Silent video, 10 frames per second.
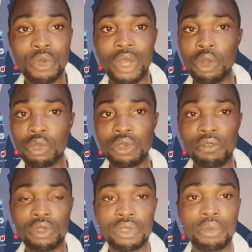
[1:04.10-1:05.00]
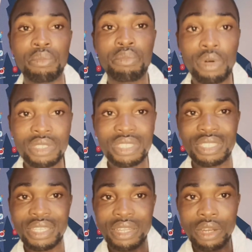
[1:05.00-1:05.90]
you cannot lose your phone, but
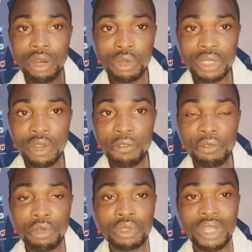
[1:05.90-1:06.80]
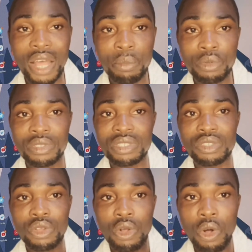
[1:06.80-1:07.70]
losing a phone happens
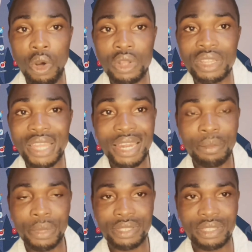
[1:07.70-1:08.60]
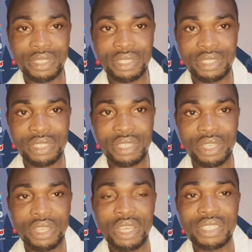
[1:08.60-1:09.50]
on a daily basis.
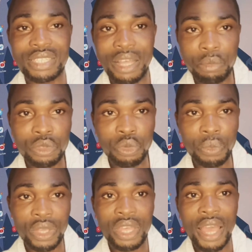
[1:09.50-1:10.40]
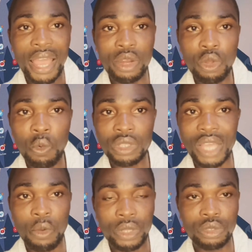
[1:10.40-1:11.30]
It has happened to me. I know what
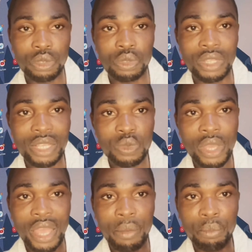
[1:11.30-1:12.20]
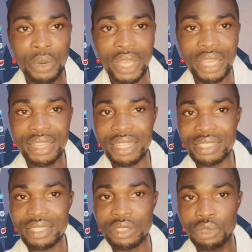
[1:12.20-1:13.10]
I went through. That's why I'm bringing
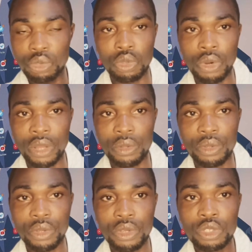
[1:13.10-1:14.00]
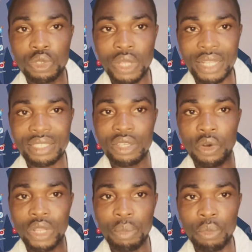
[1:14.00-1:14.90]
this tutorial, so that
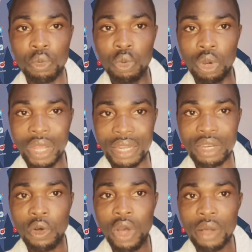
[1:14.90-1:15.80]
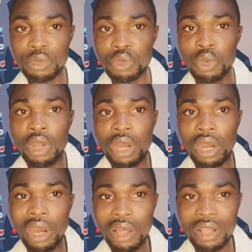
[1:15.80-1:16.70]
other people will learn on how to
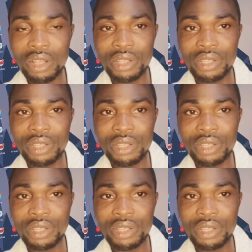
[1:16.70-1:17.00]
lock